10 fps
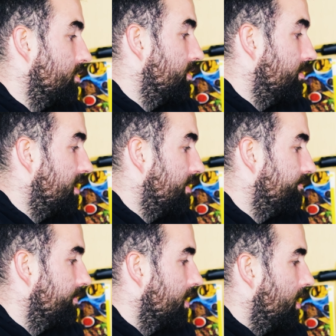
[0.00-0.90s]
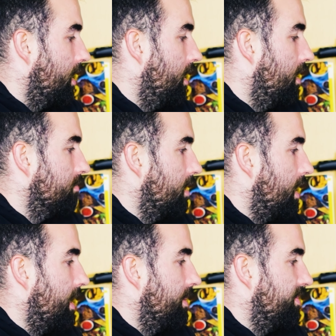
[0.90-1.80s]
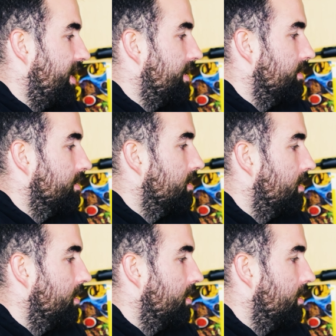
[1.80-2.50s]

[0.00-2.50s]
you in a minute, and then